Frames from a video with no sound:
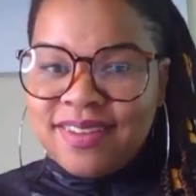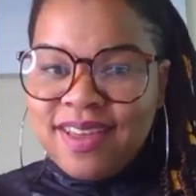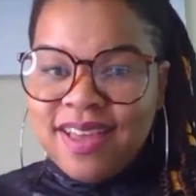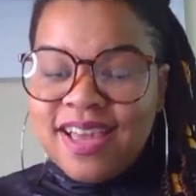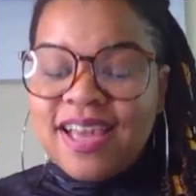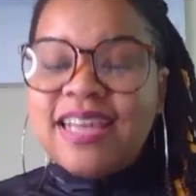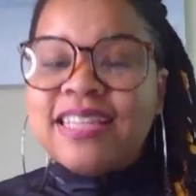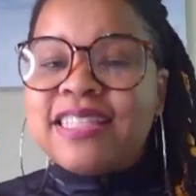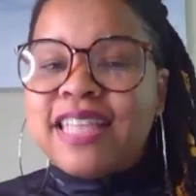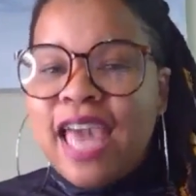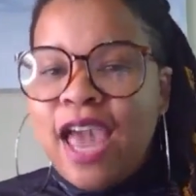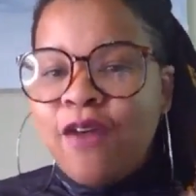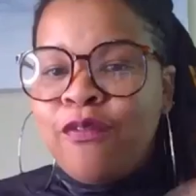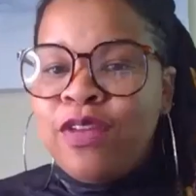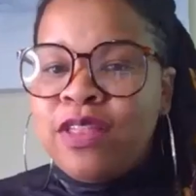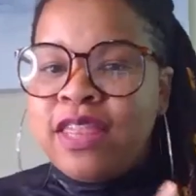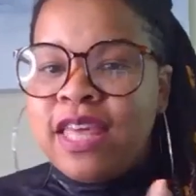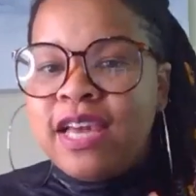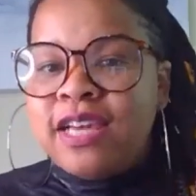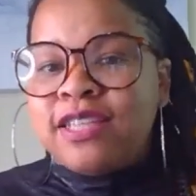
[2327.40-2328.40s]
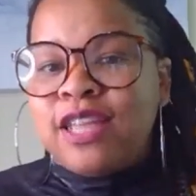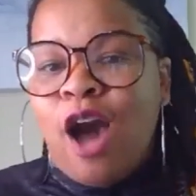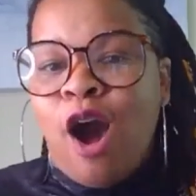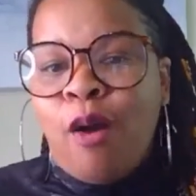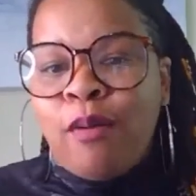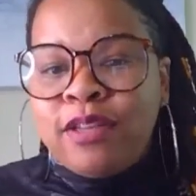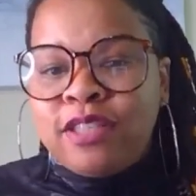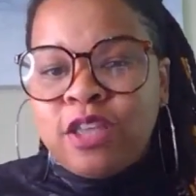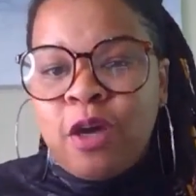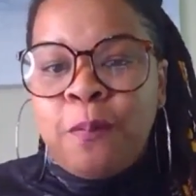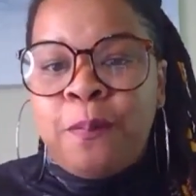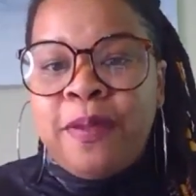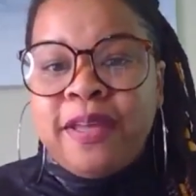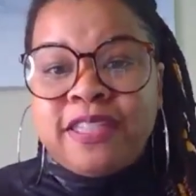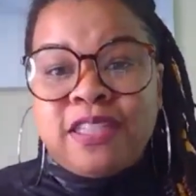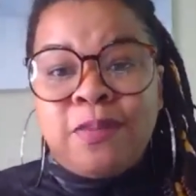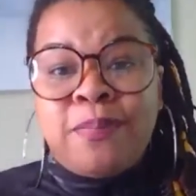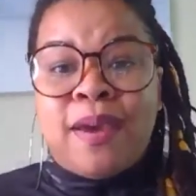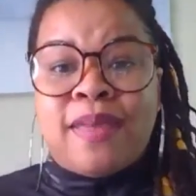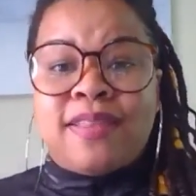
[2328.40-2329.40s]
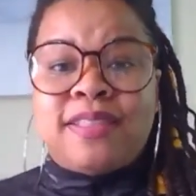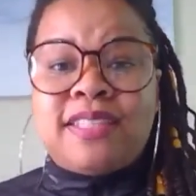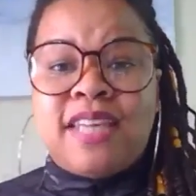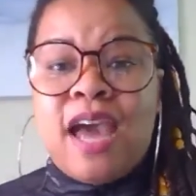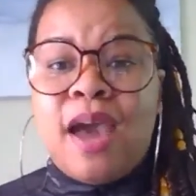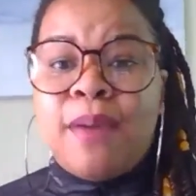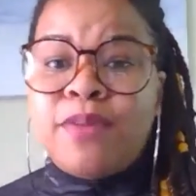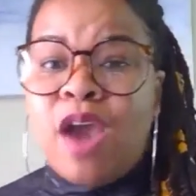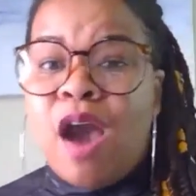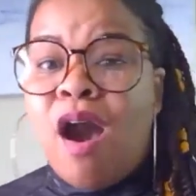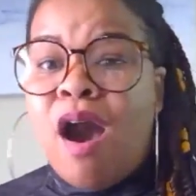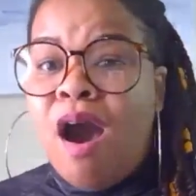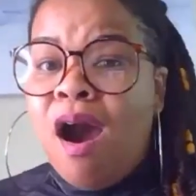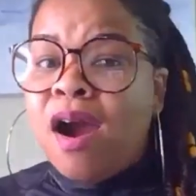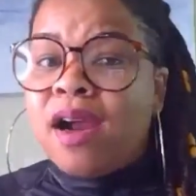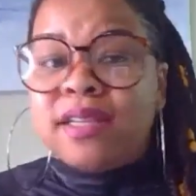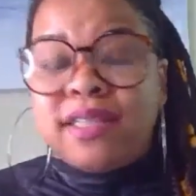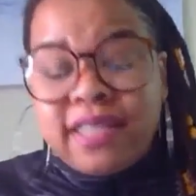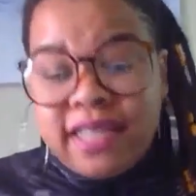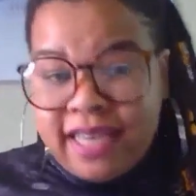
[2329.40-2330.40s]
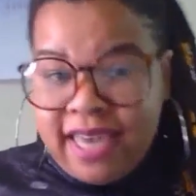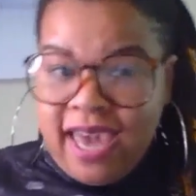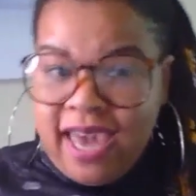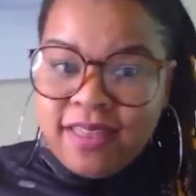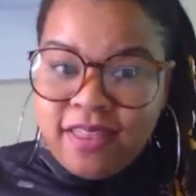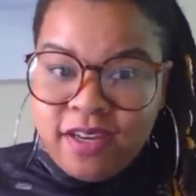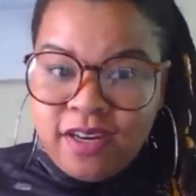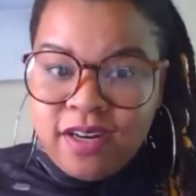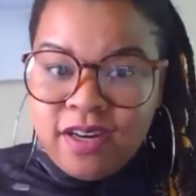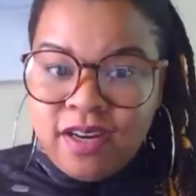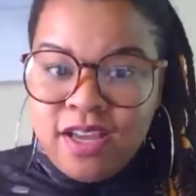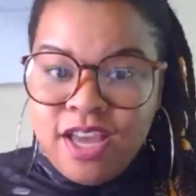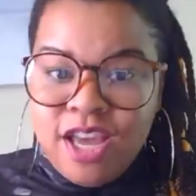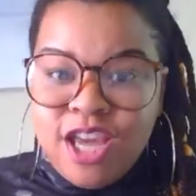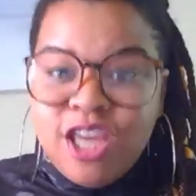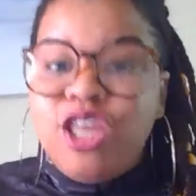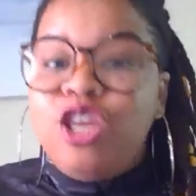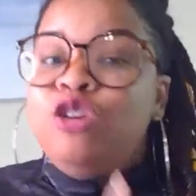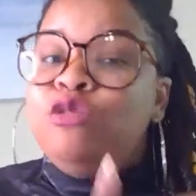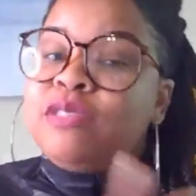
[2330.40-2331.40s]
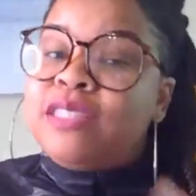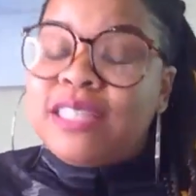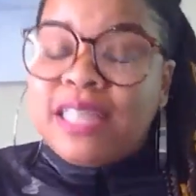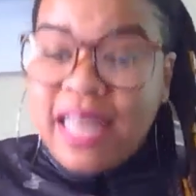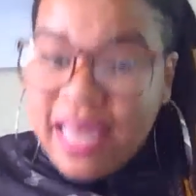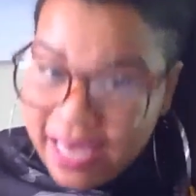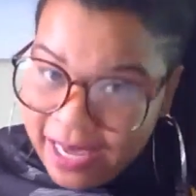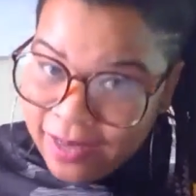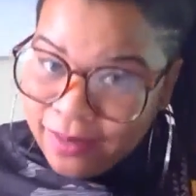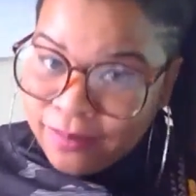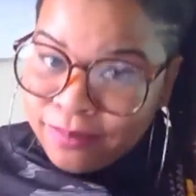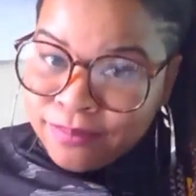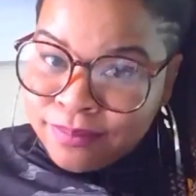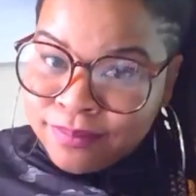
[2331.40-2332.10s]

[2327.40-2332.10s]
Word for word: because everything is always so busy. By the time y'all are together, you sleep.